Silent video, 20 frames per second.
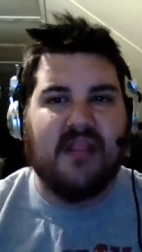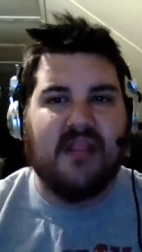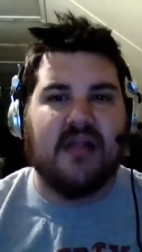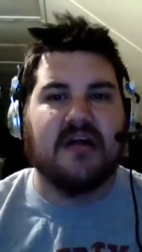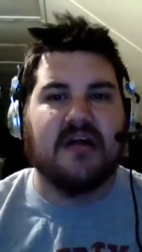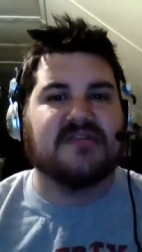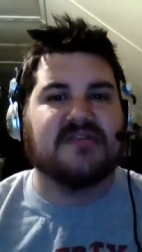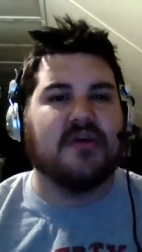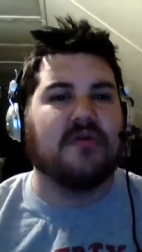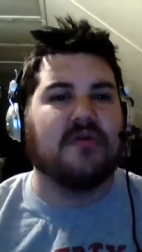
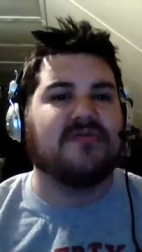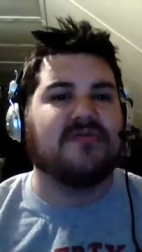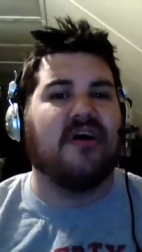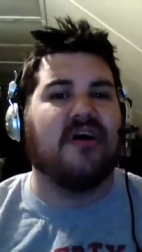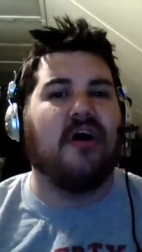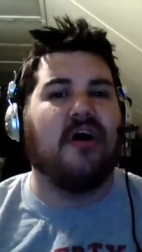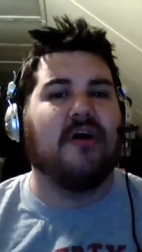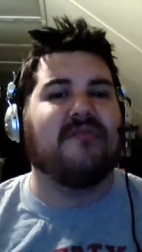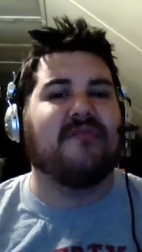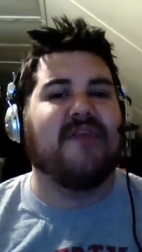Let's go into the
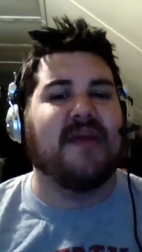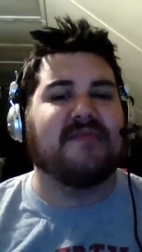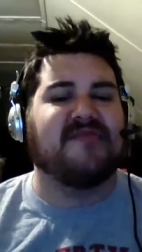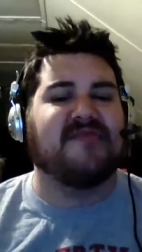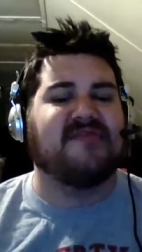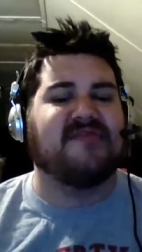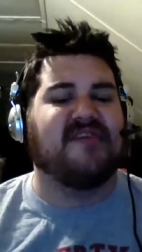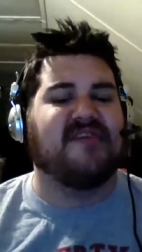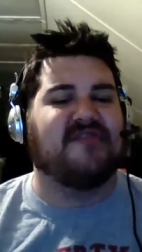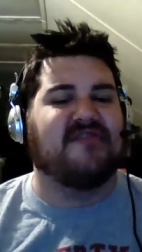Hall of Fame
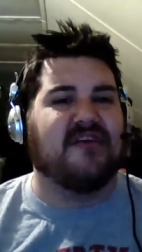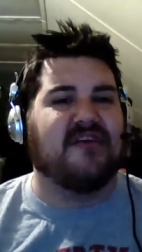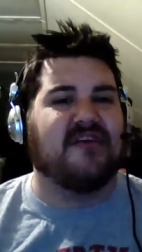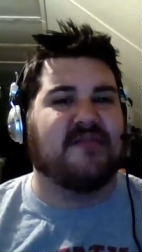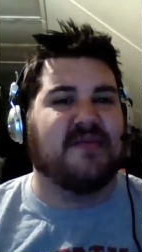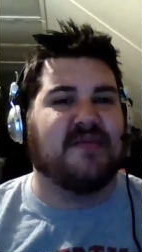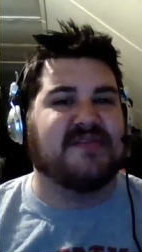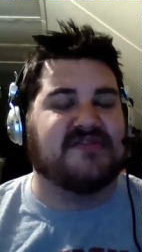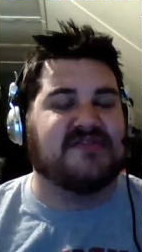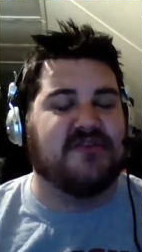since I talked
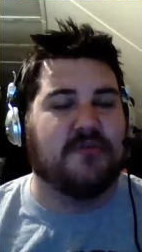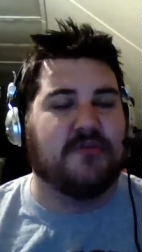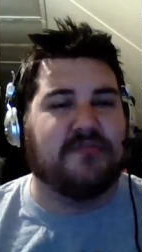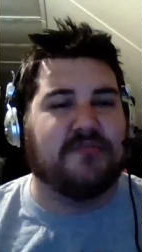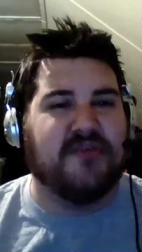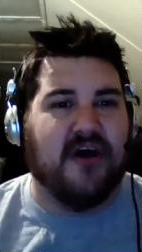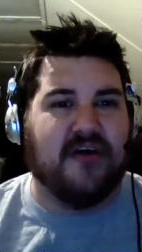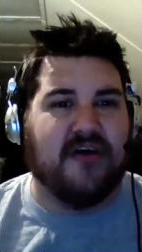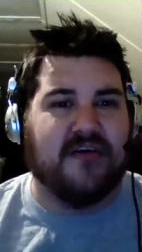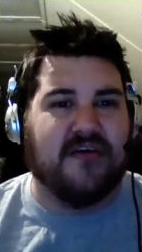about Snoop
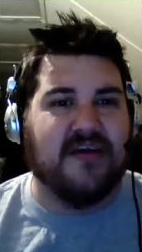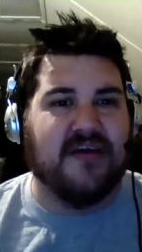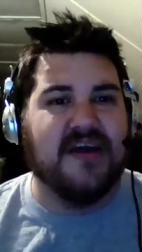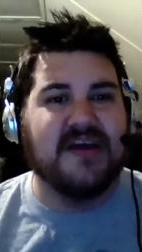Dogg.